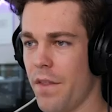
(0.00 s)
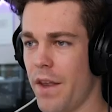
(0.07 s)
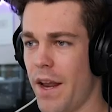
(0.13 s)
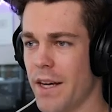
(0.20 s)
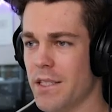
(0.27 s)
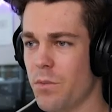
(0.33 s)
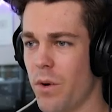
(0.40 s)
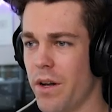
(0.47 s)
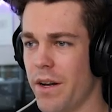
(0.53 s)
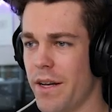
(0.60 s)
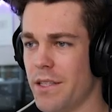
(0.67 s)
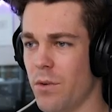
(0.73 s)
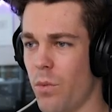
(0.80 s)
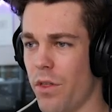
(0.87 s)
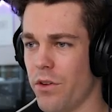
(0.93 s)
the next one
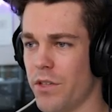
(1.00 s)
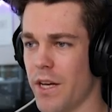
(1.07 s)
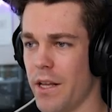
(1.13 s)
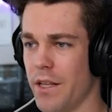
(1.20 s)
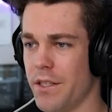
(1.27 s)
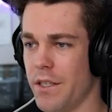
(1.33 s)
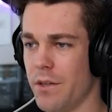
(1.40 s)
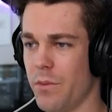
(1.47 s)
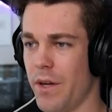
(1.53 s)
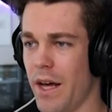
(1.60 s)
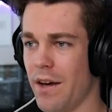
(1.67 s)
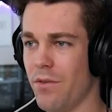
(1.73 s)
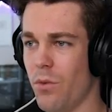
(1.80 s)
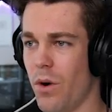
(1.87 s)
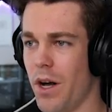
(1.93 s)
is a wither skeleton. We
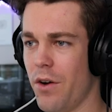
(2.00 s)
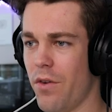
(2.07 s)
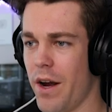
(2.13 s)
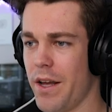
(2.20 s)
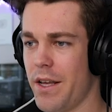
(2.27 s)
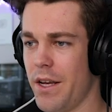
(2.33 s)
have one right